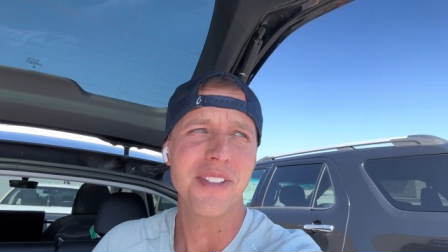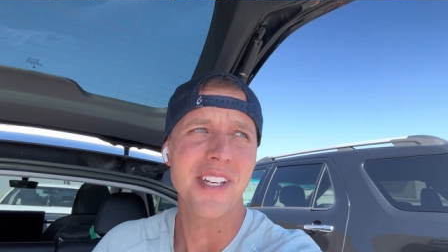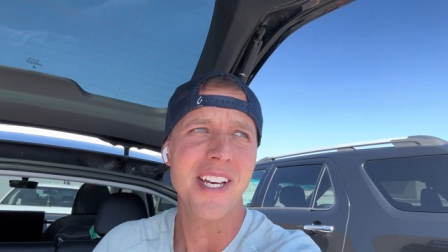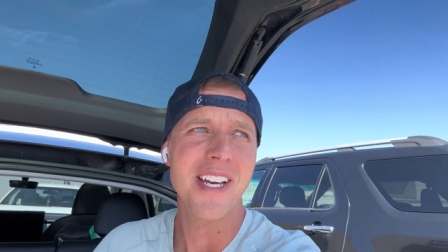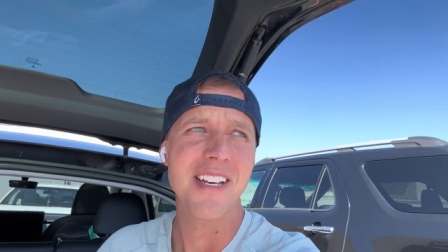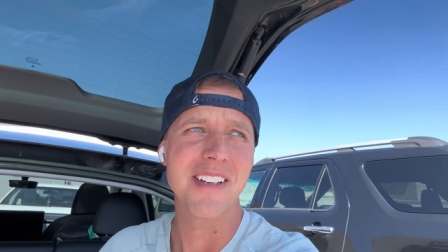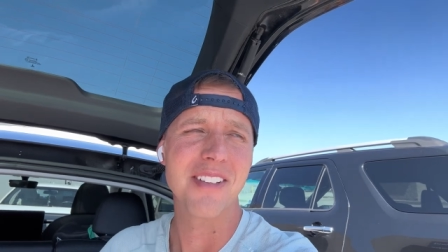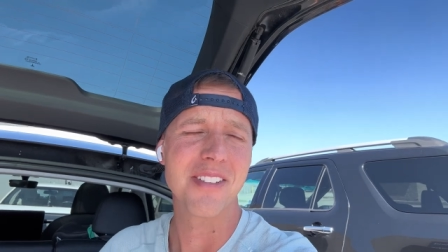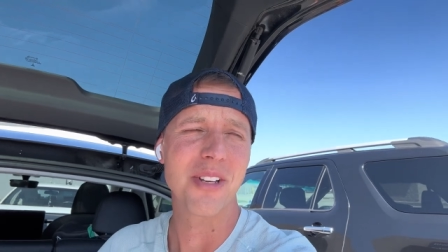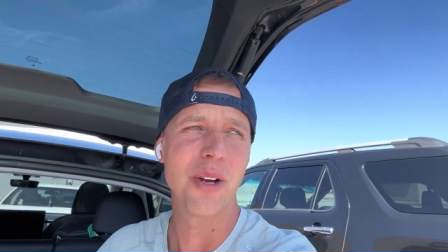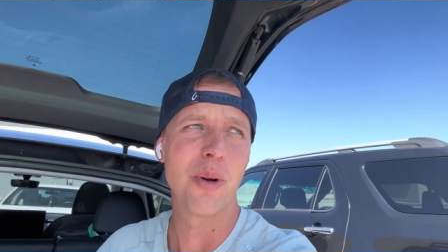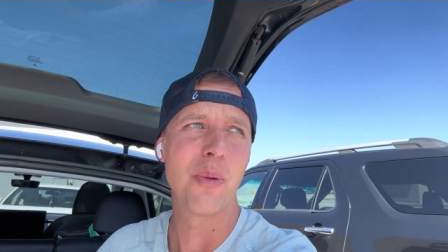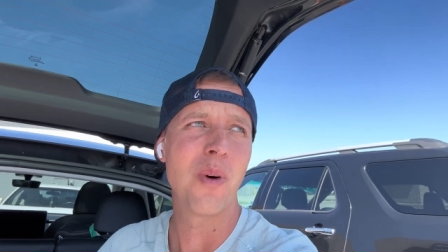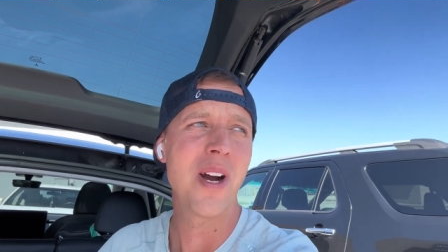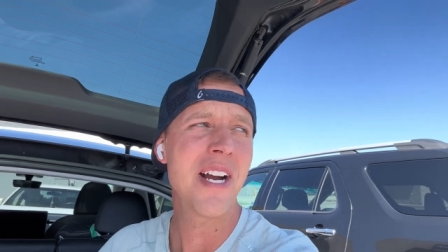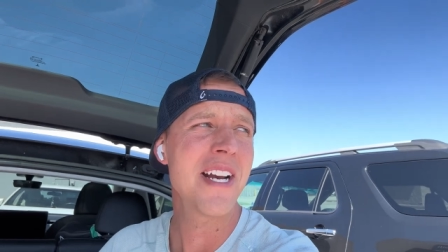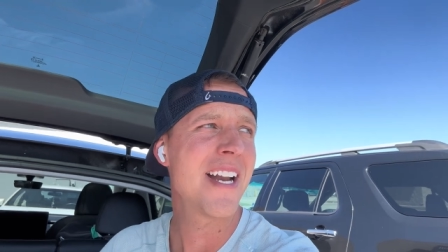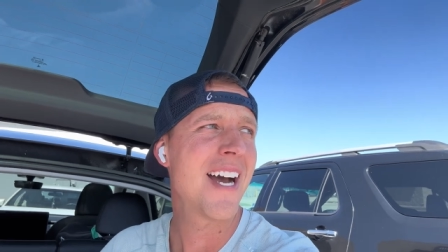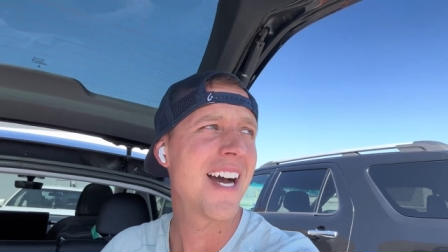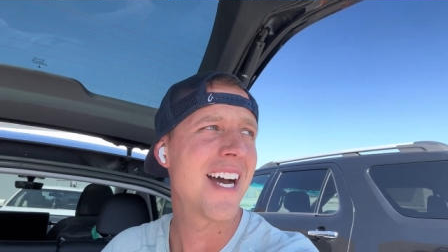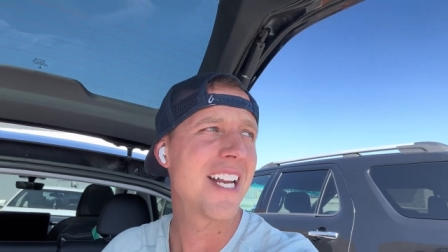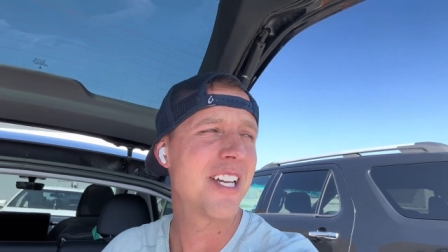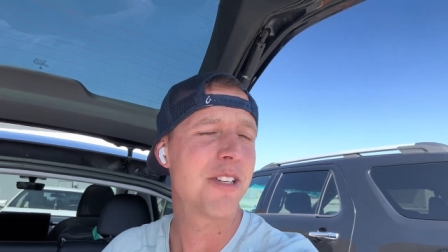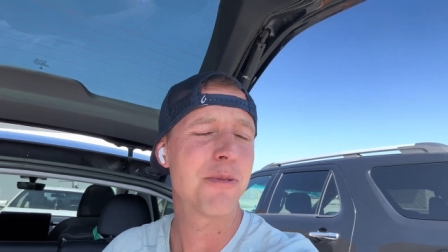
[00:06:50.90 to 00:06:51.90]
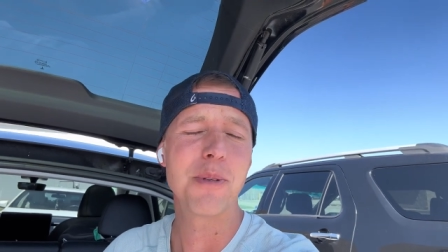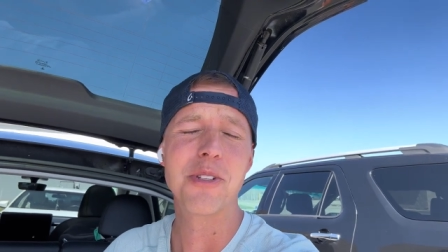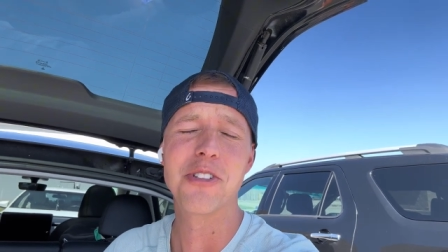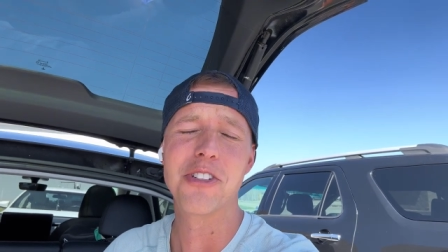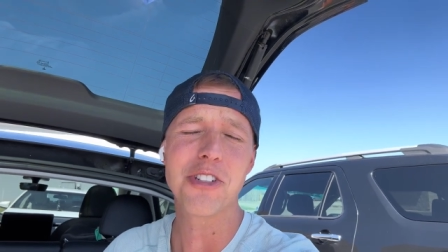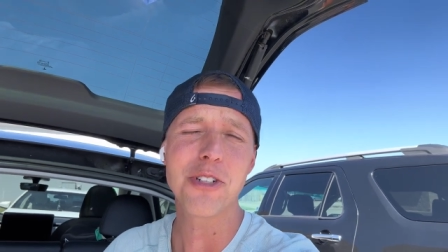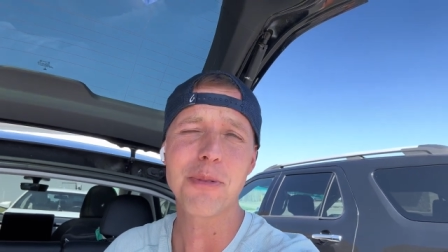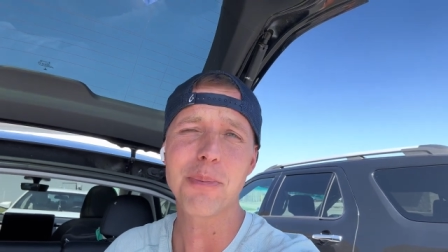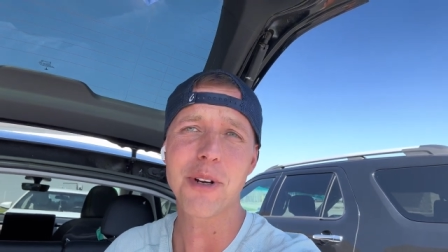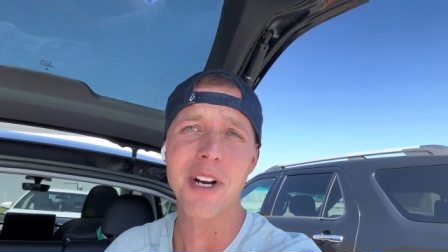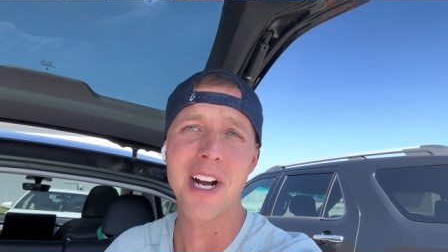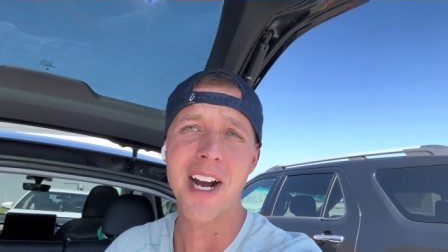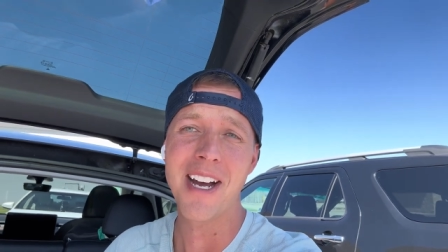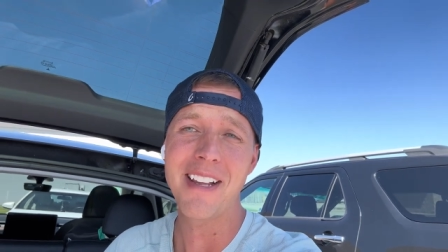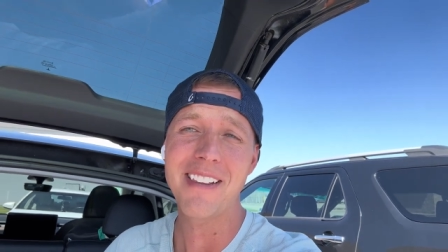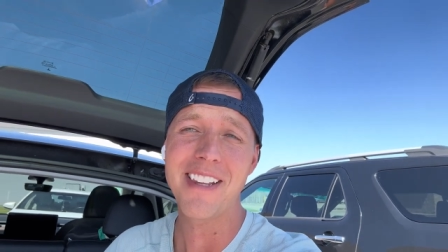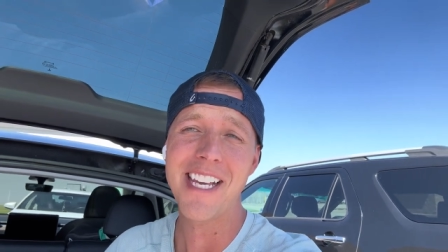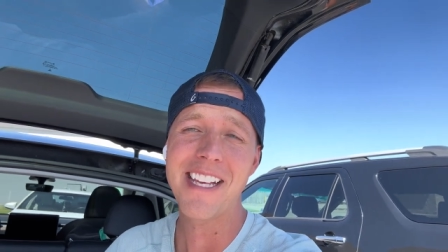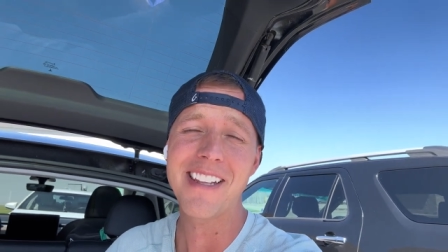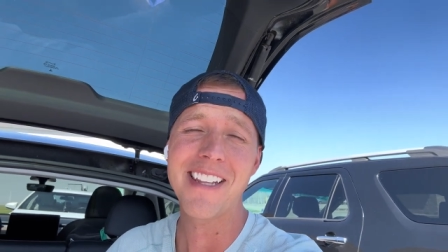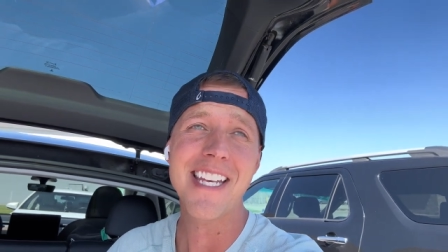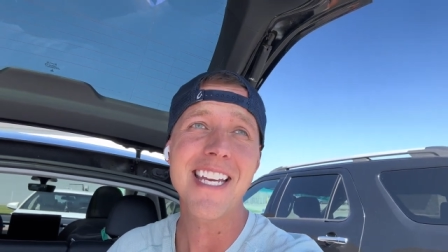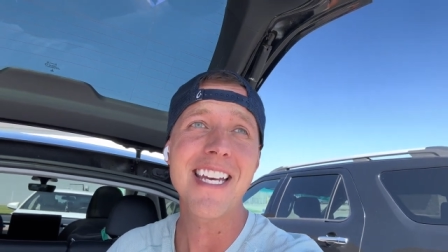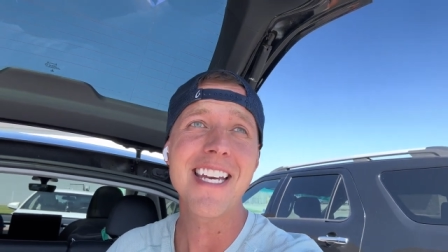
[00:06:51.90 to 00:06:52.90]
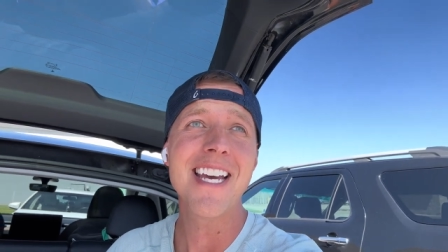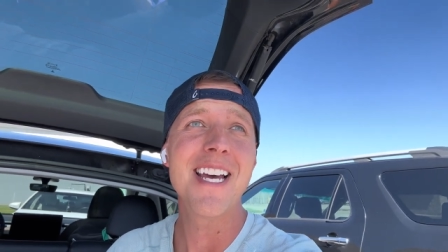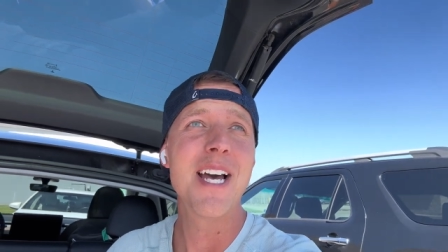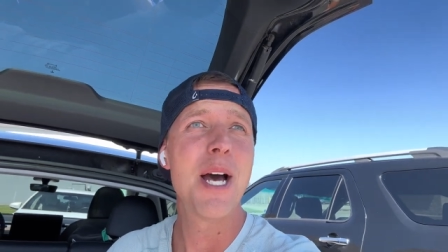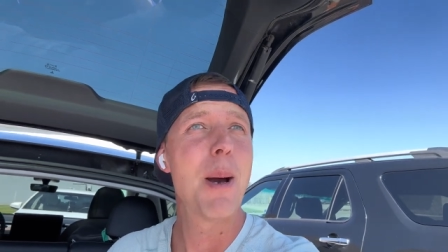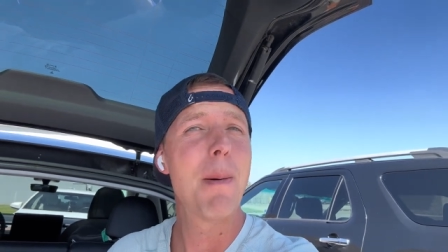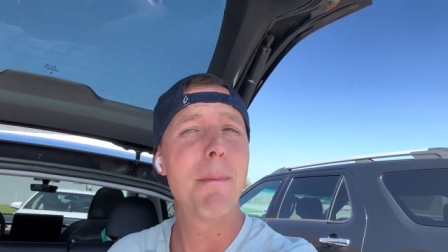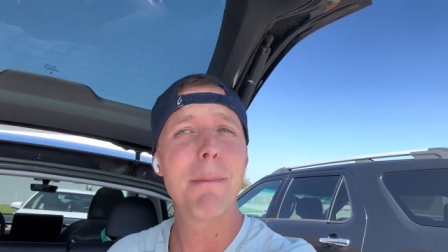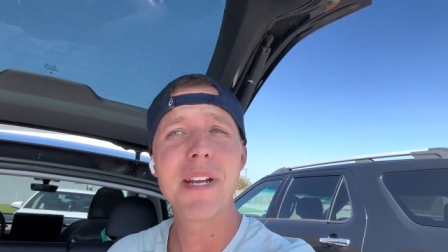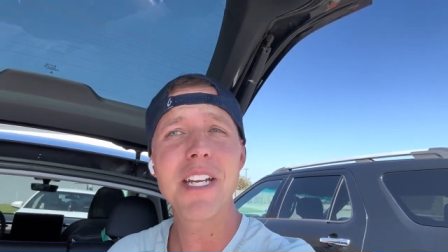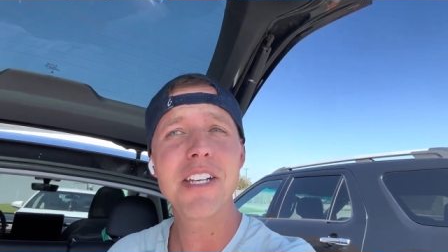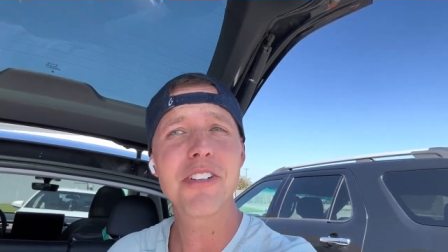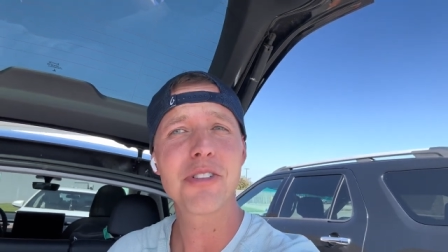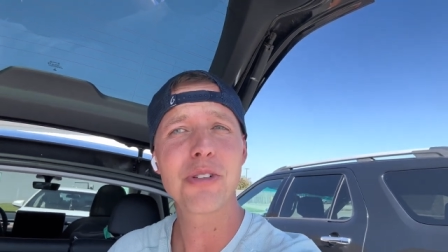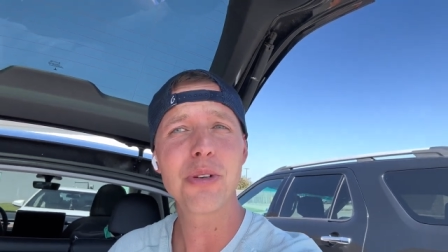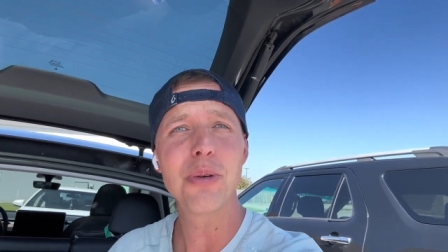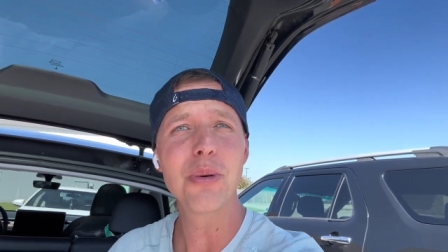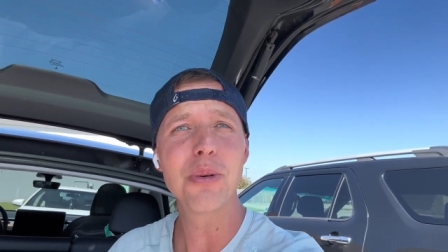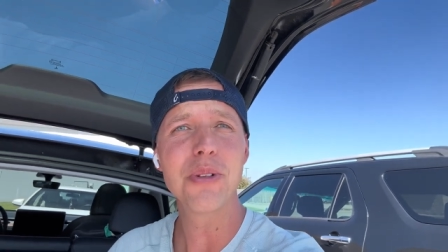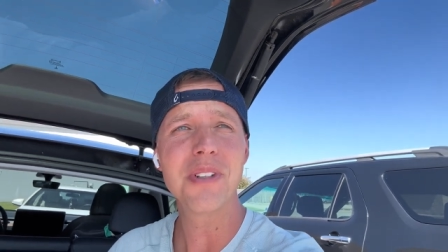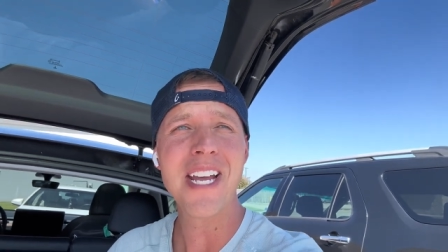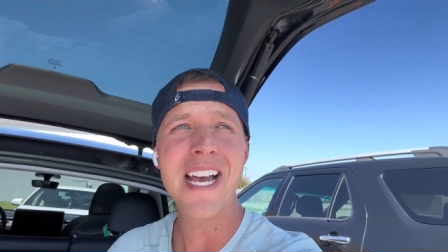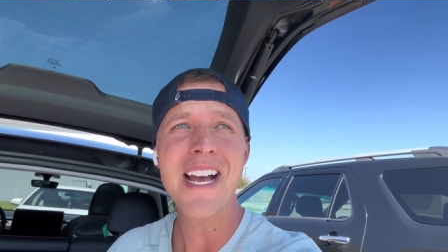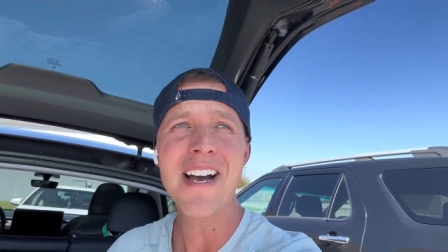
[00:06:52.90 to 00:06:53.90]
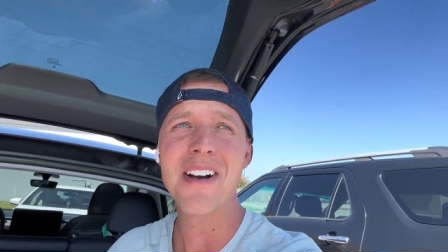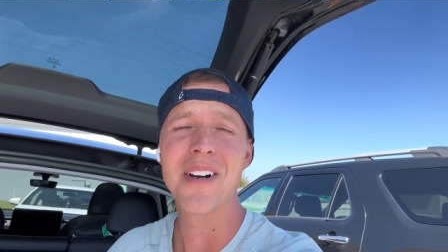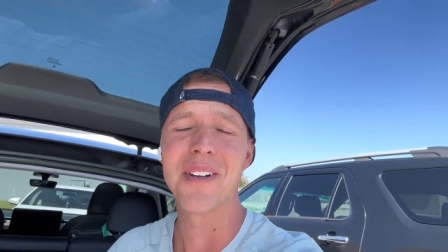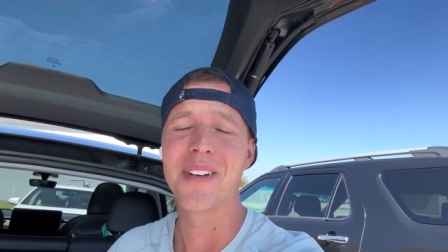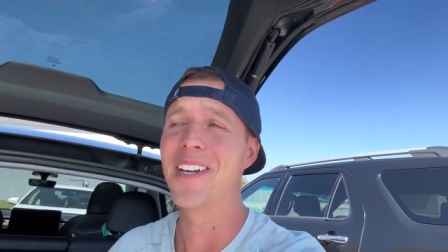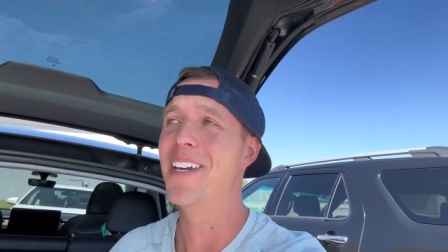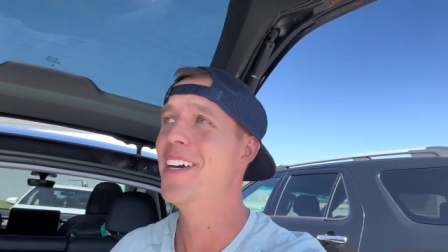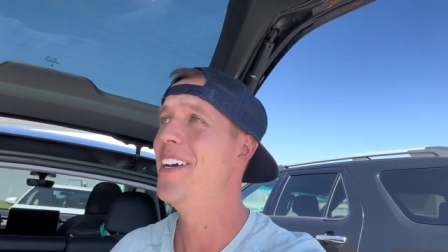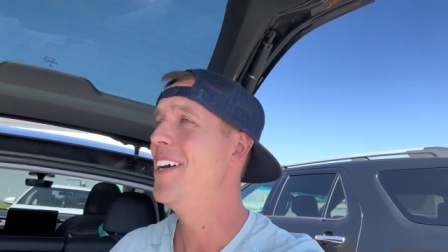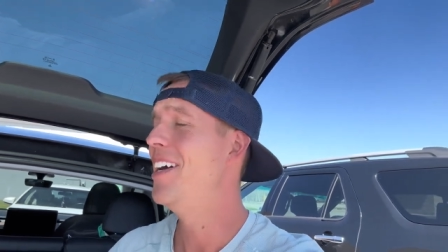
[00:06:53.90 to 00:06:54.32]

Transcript: day, so why not? It's been super hot lately, but it's cooled down.